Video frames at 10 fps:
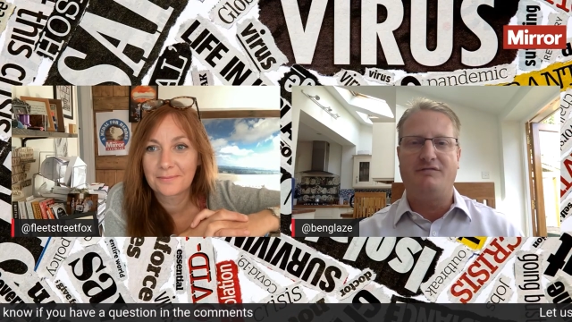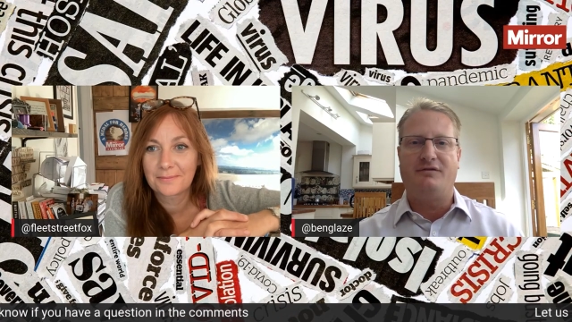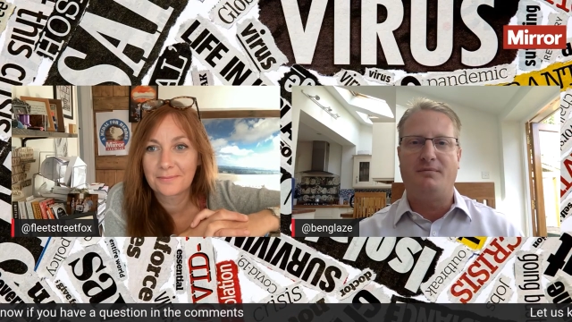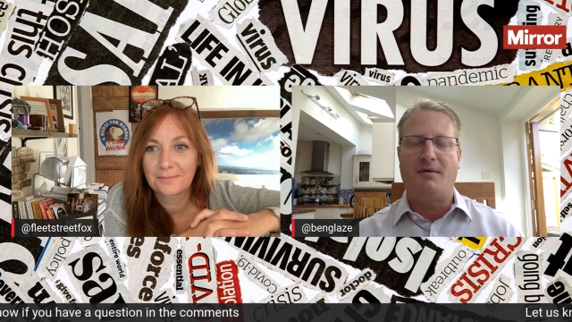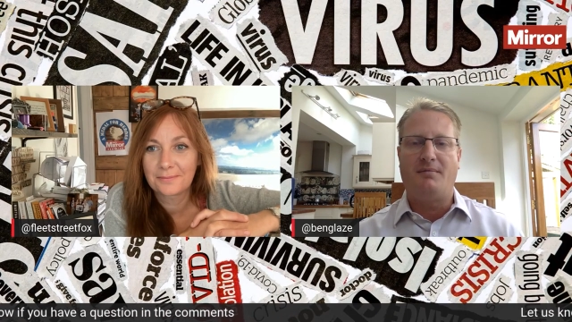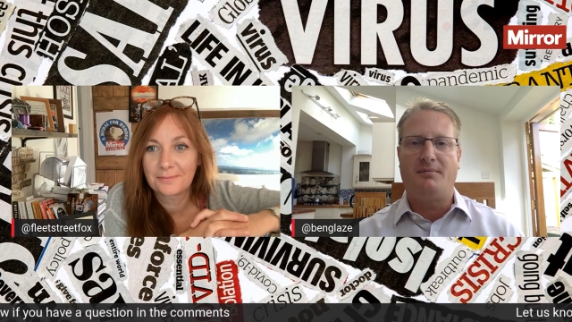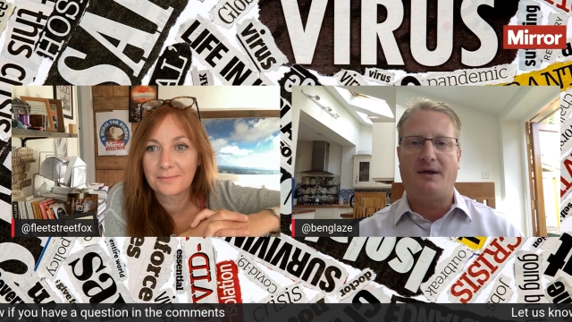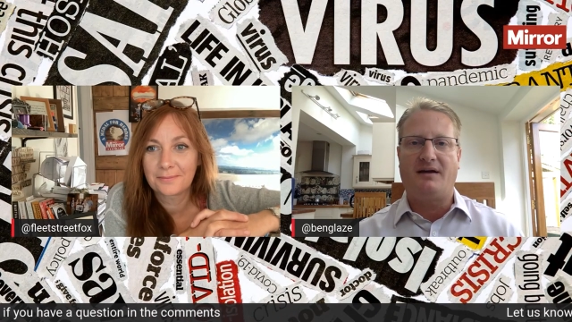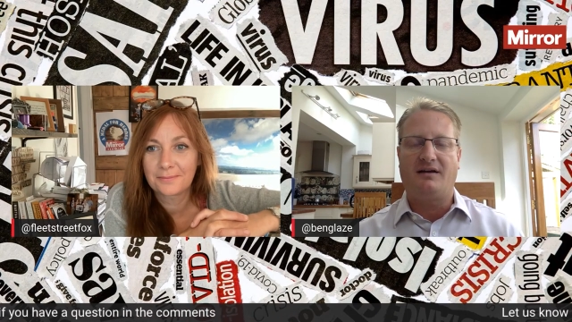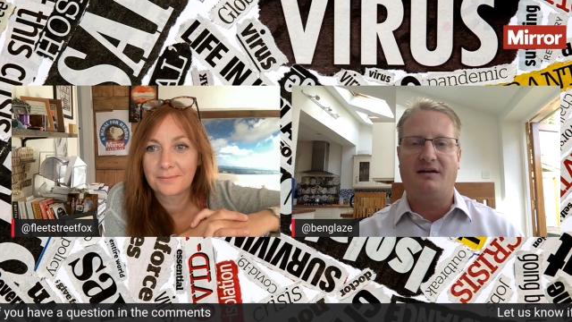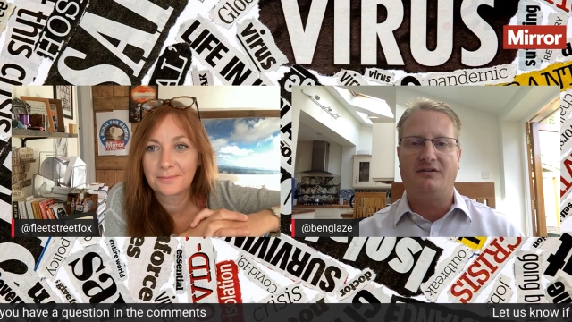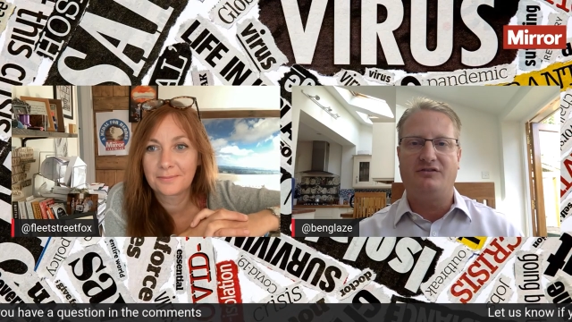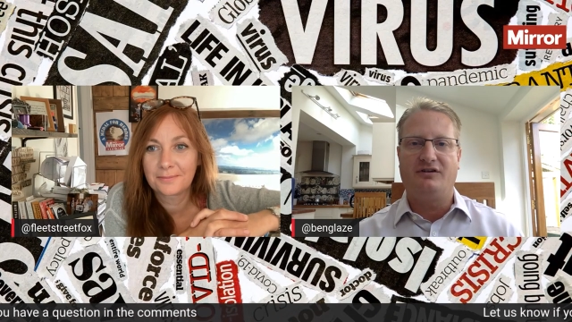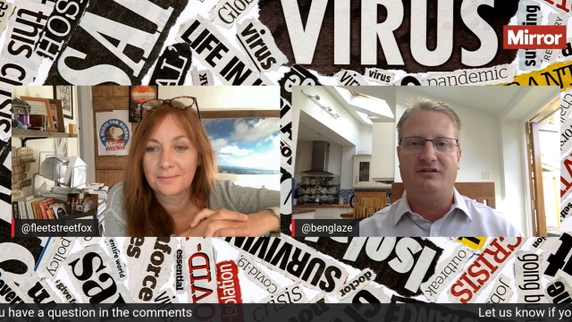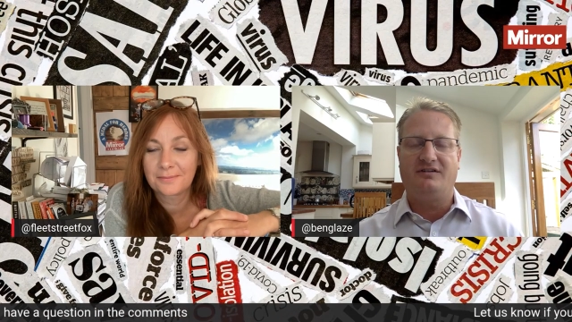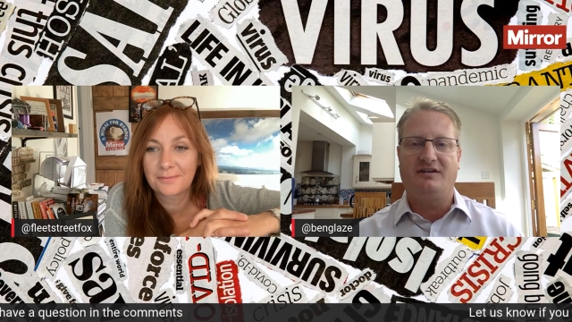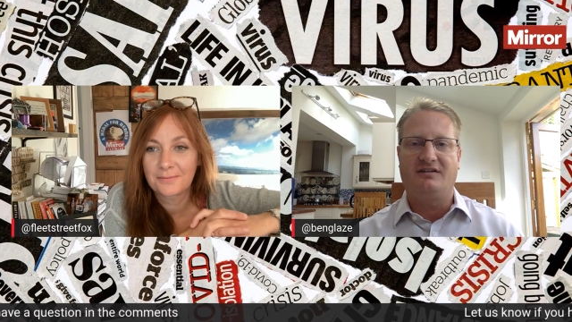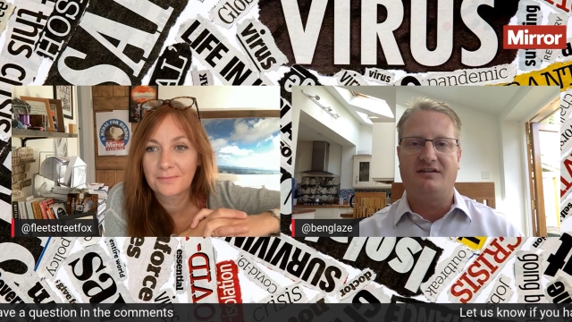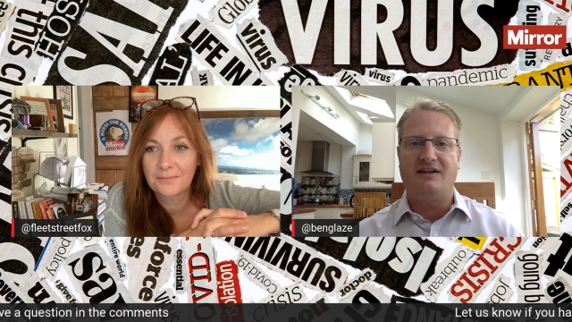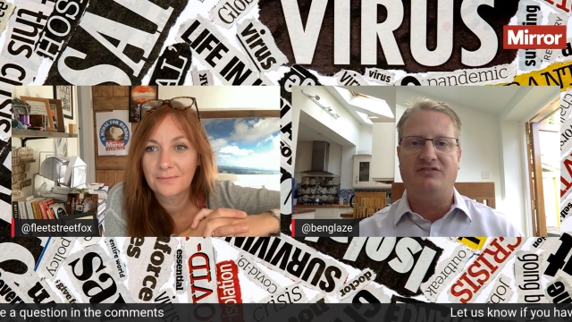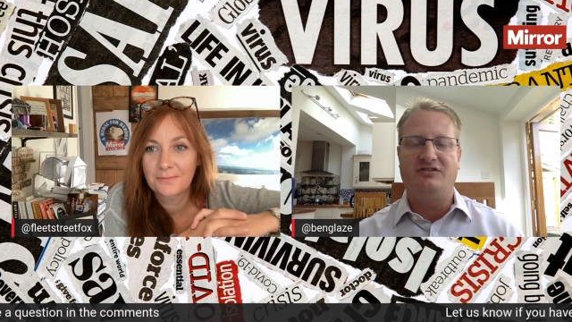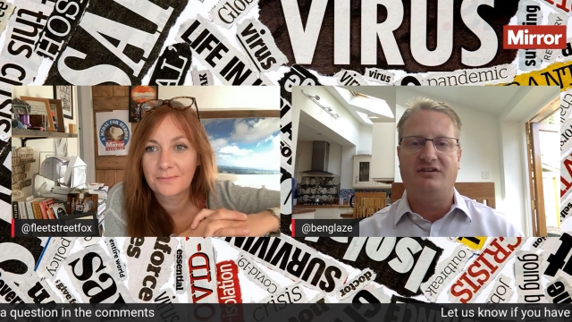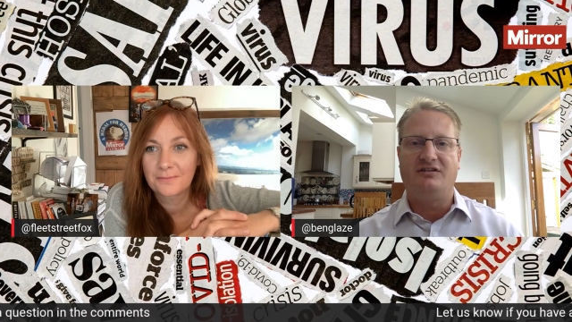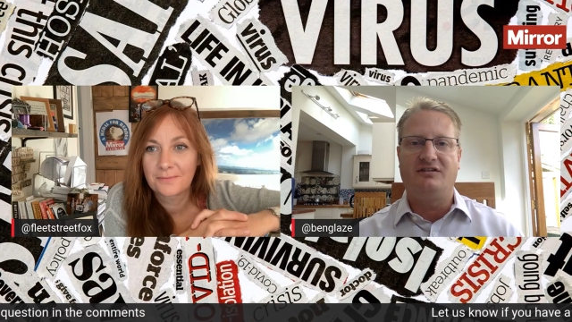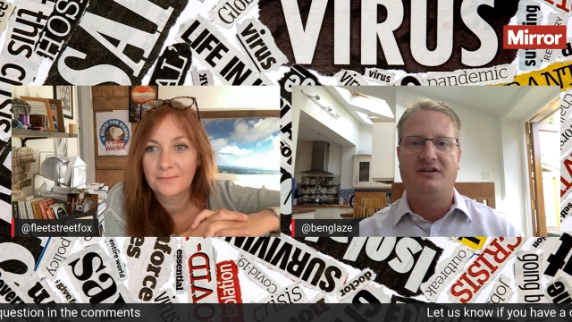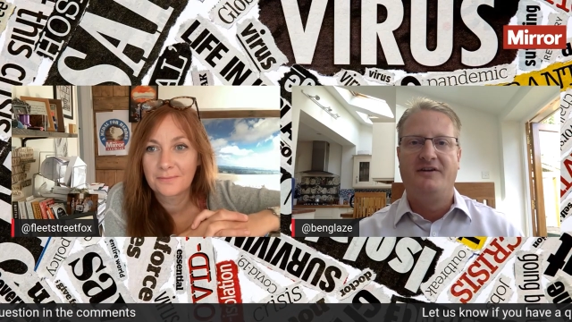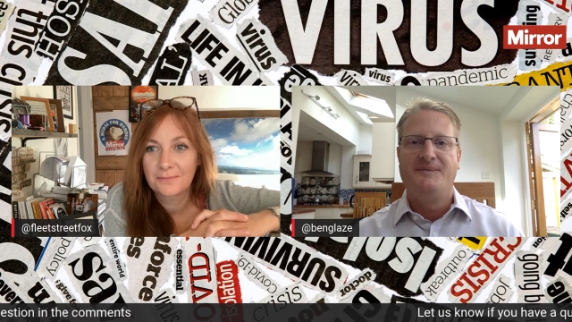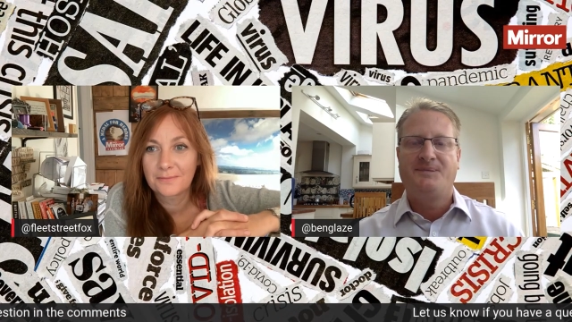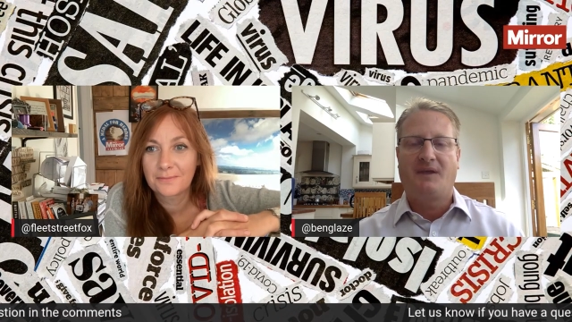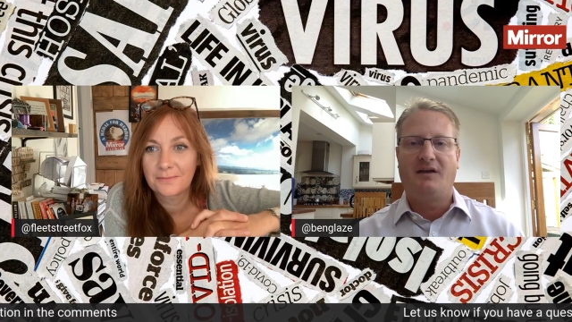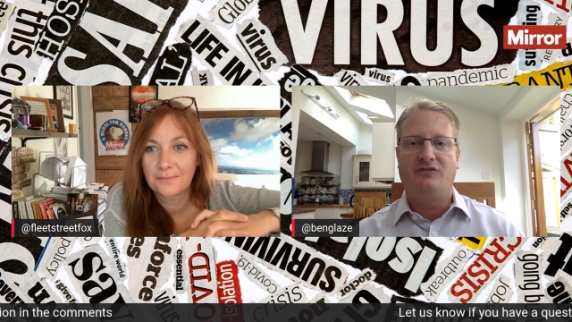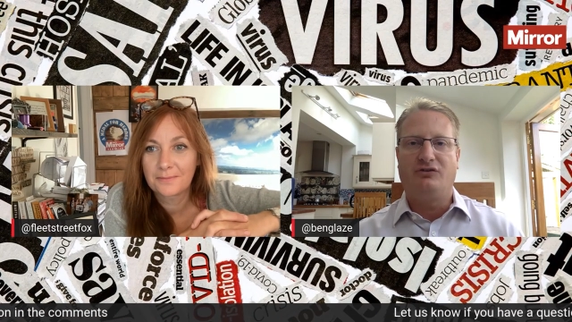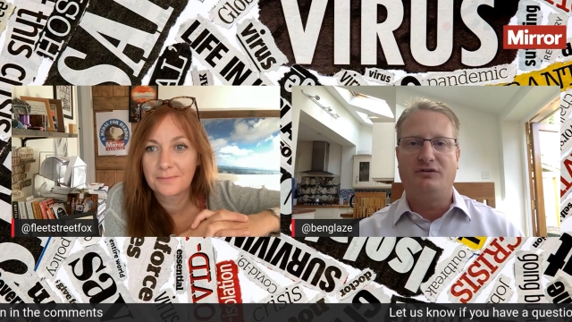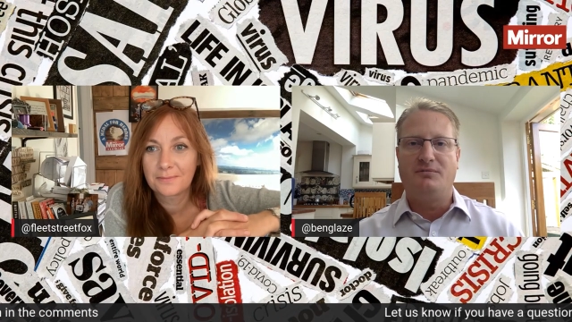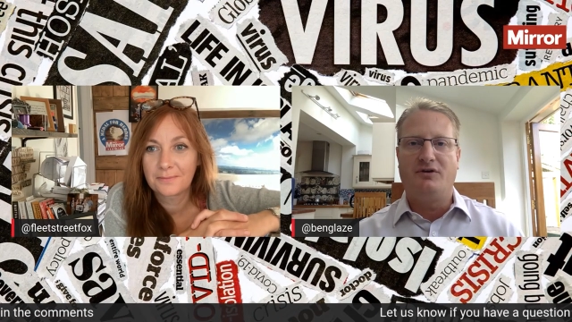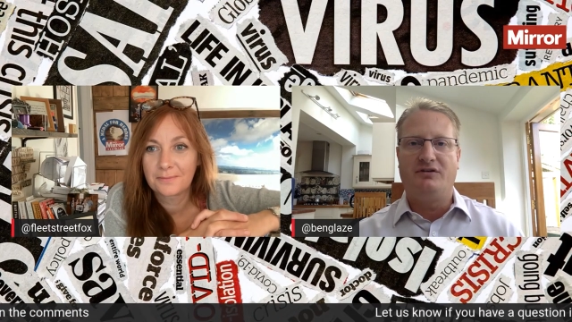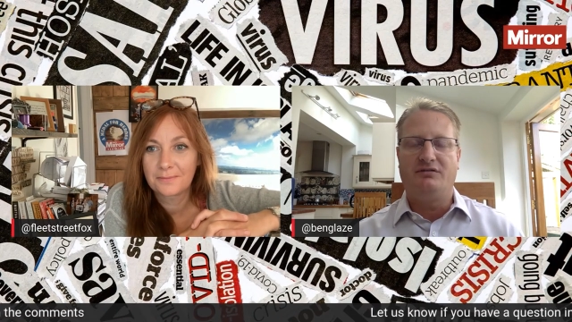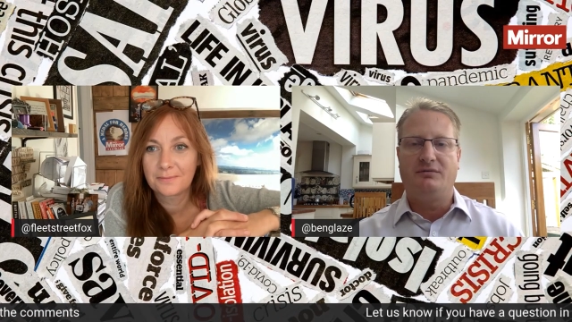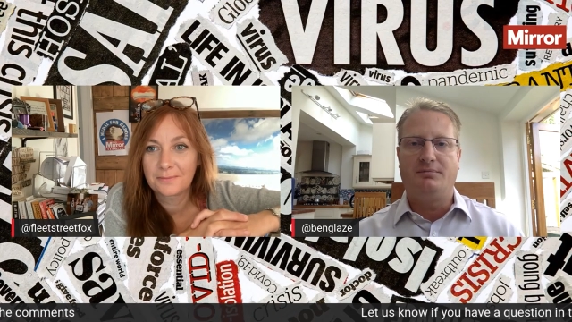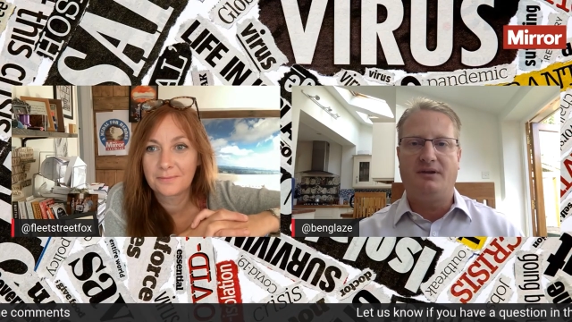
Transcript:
Speaker 1: And if you remember back during the Six Nations, Johnny Mercer